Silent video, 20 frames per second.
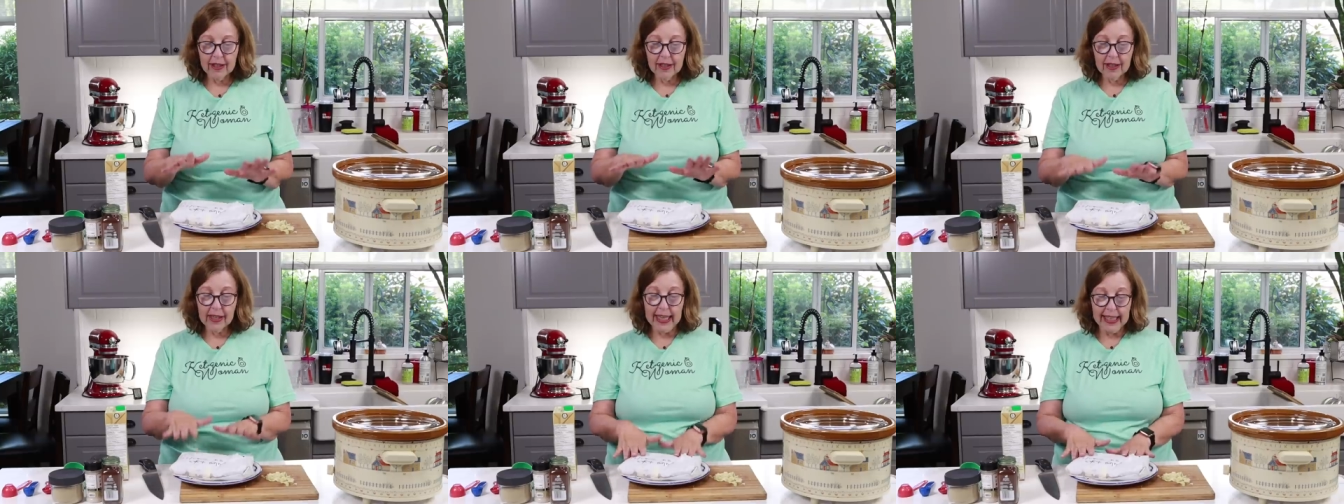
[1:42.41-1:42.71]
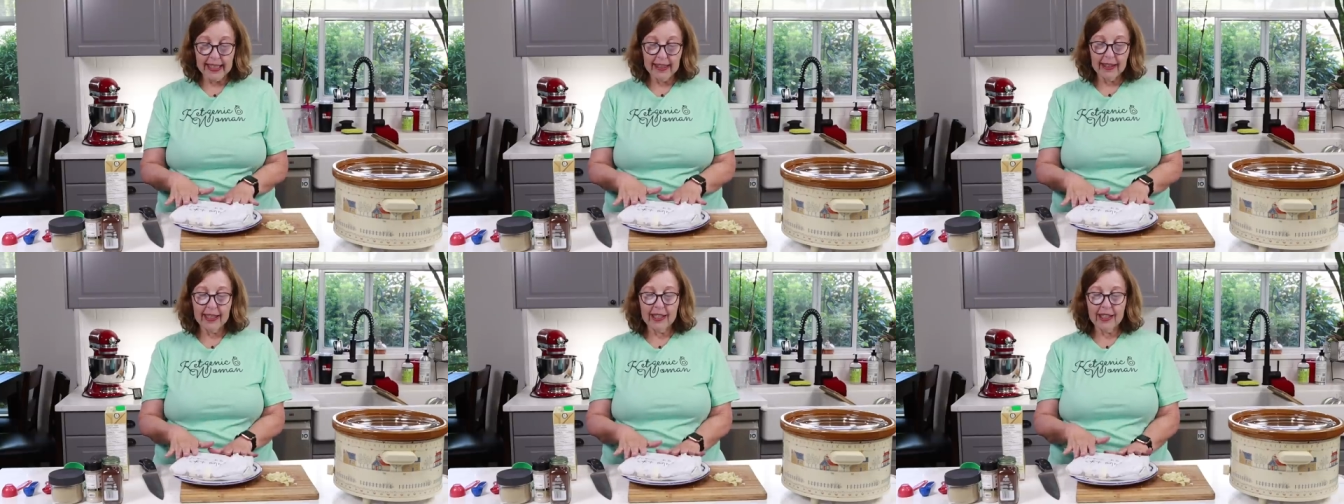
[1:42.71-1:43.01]

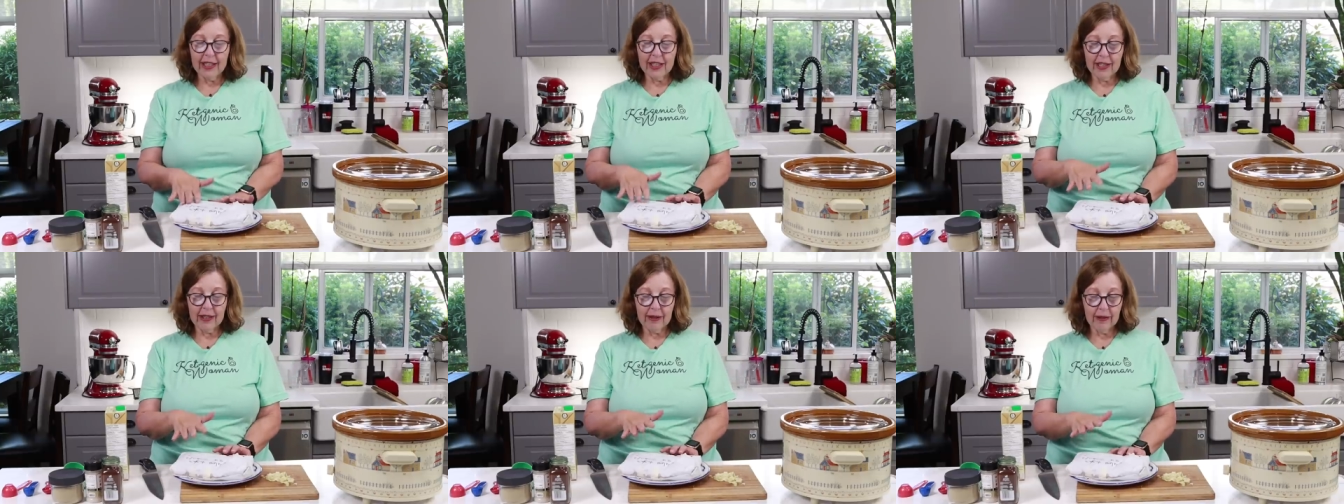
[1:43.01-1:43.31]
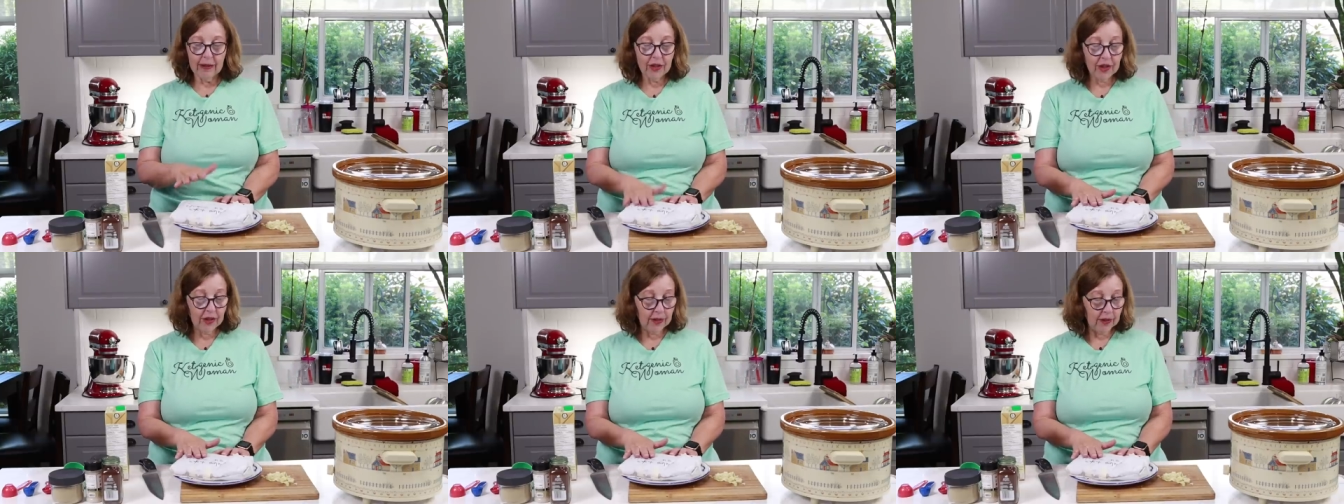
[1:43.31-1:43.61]
skinless
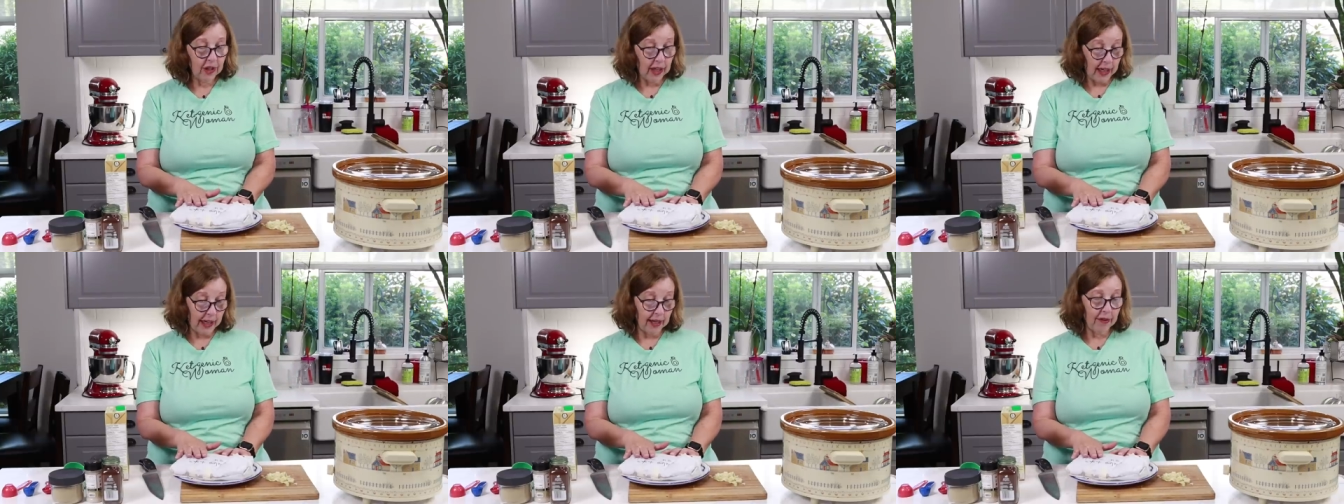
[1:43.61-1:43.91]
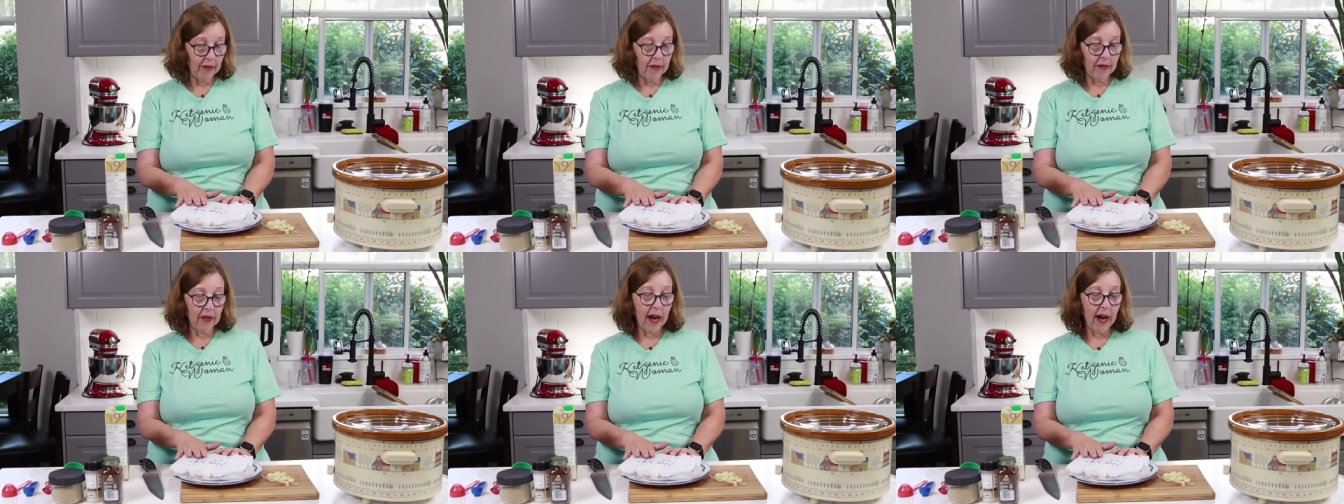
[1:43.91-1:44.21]

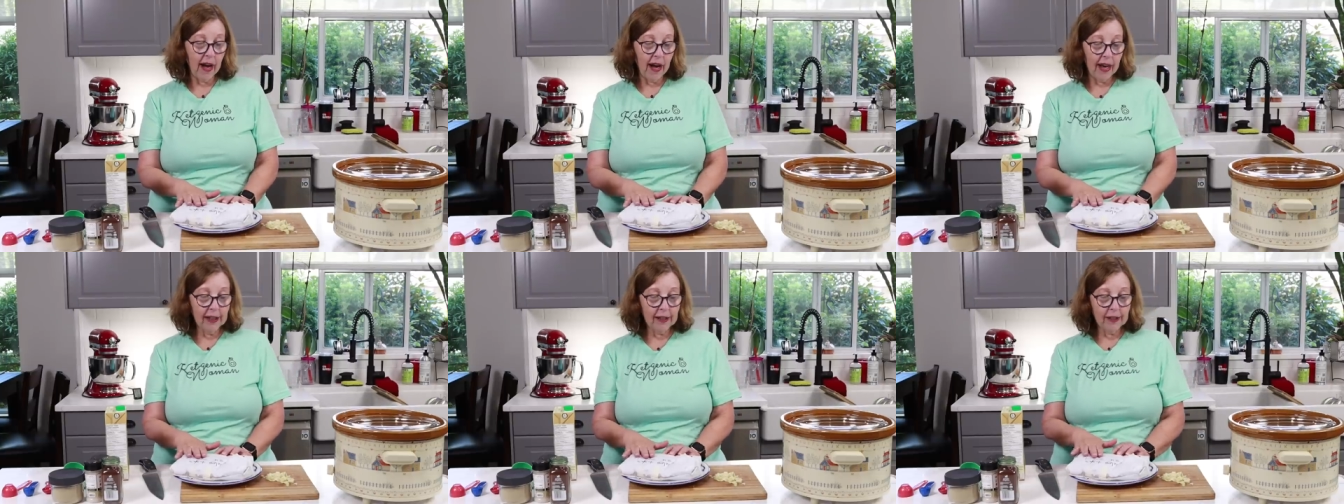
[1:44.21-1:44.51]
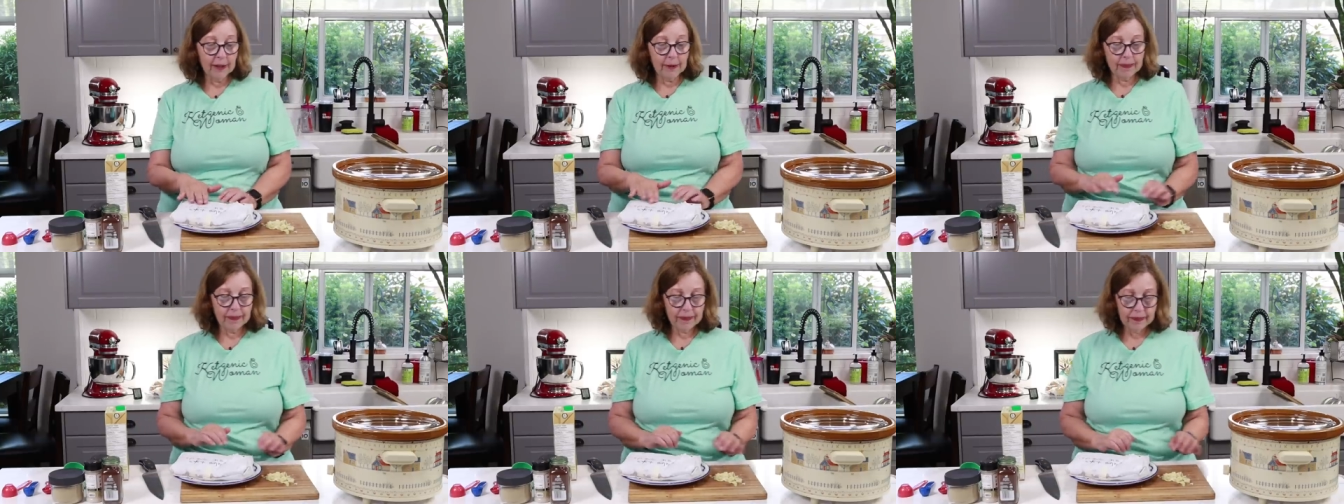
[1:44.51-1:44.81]
chicken
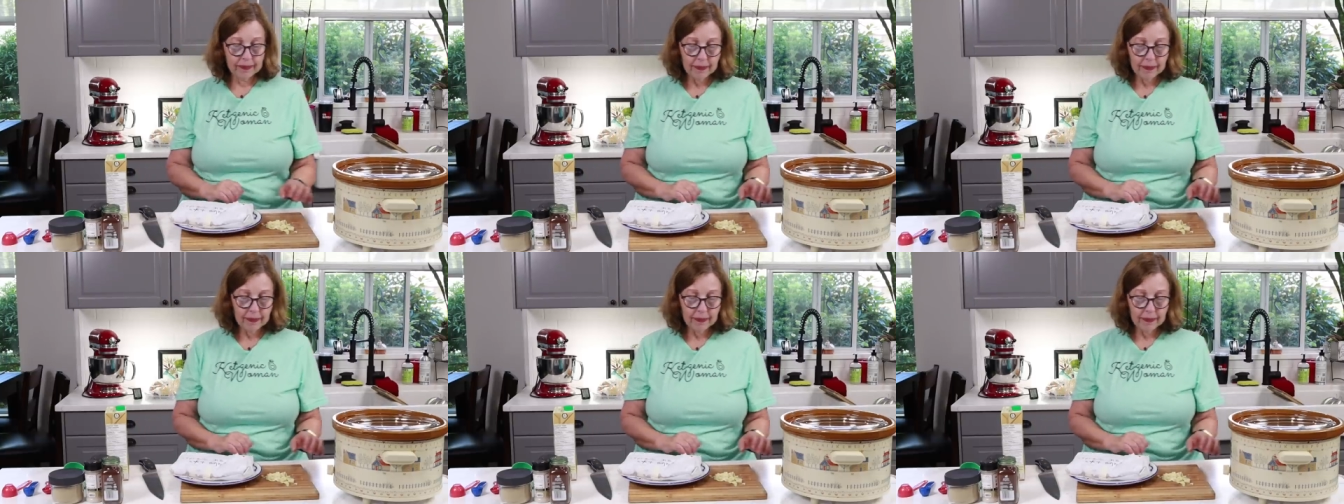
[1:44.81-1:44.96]
thighs.